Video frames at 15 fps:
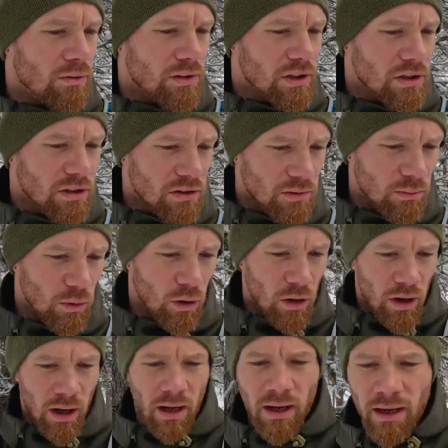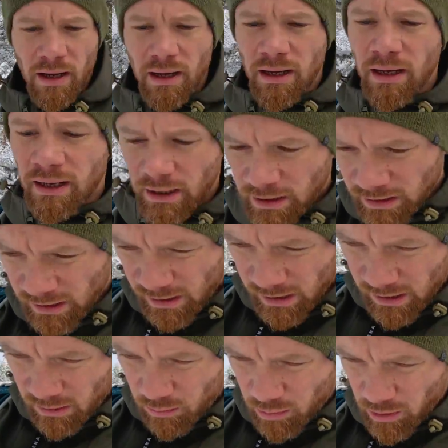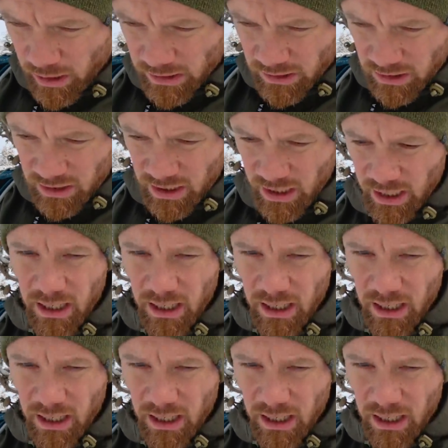I've just seen some more prints.